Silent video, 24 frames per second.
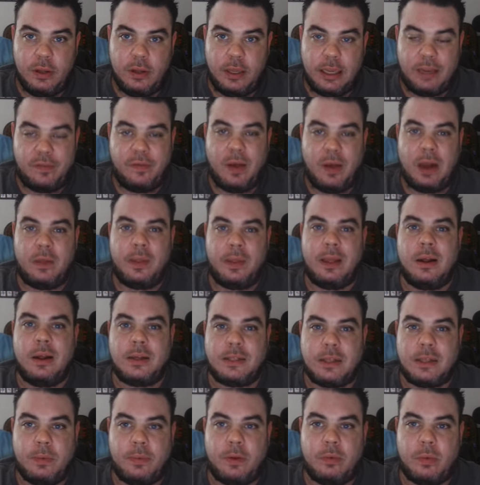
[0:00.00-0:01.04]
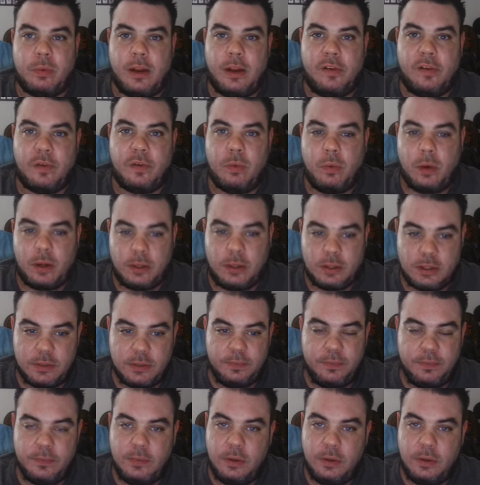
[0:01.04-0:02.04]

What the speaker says: He finally got something right for once.